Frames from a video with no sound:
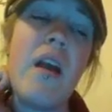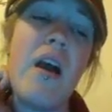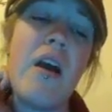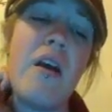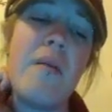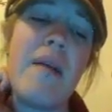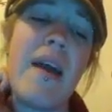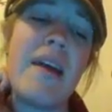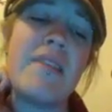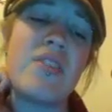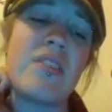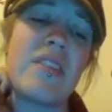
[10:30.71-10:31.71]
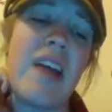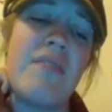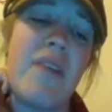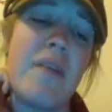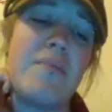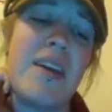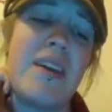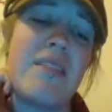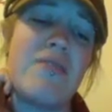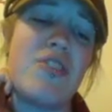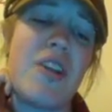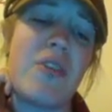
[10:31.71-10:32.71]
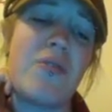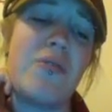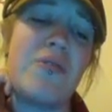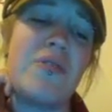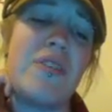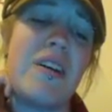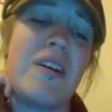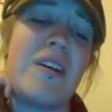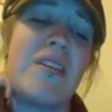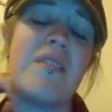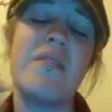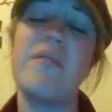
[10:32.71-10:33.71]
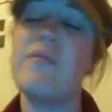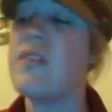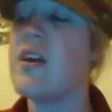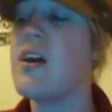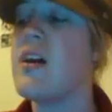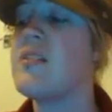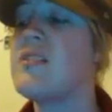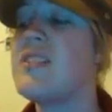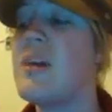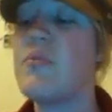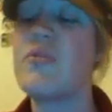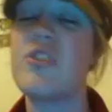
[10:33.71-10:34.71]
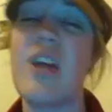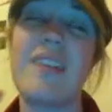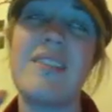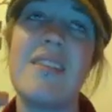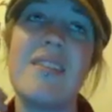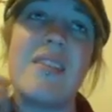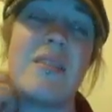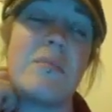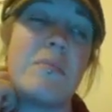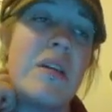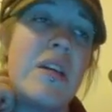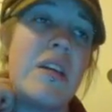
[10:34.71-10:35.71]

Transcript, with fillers: um, and just live update in general uh, via a separate chat system.